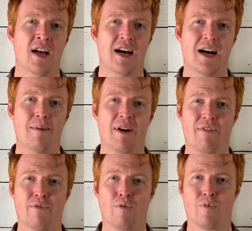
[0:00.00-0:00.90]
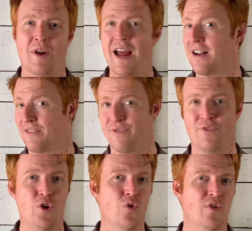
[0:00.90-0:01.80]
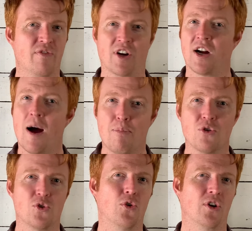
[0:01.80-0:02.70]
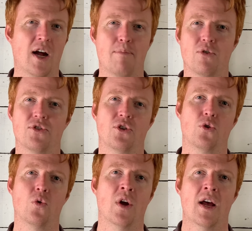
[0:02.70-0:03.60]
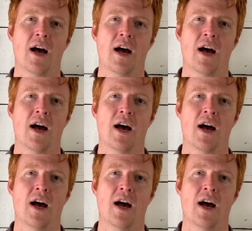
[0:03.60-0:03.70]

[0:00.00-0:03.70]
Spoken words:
I've had a few different couples, older couples, who